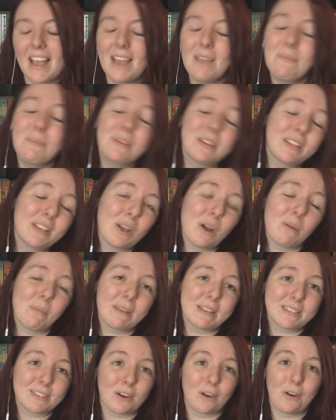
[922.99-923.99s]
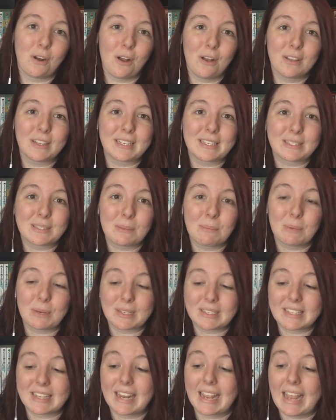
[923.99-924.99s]
I really hope I start hauling some
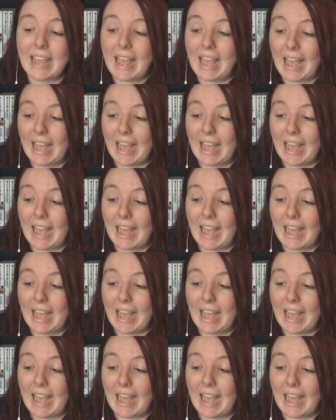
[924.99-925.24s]
books that I